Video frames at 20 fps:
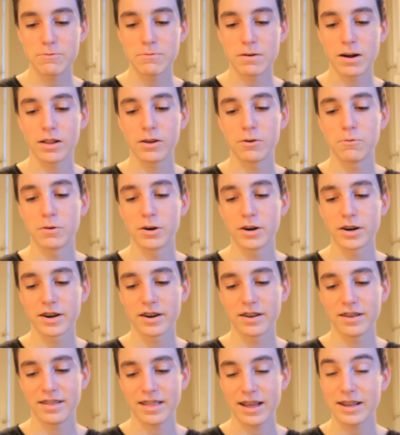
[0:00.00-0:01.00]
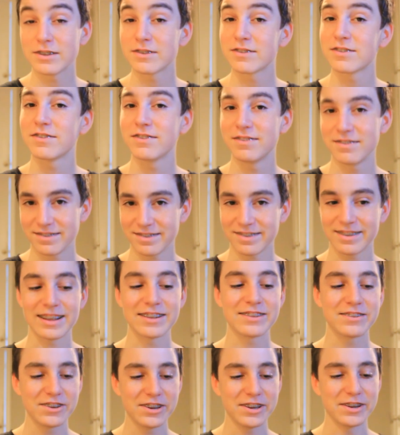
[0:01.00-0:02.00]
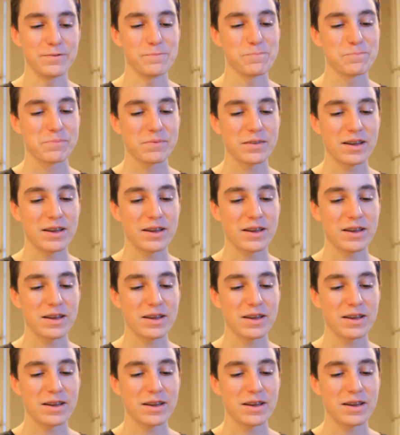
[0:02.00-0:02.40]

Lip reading: while at work. That's good.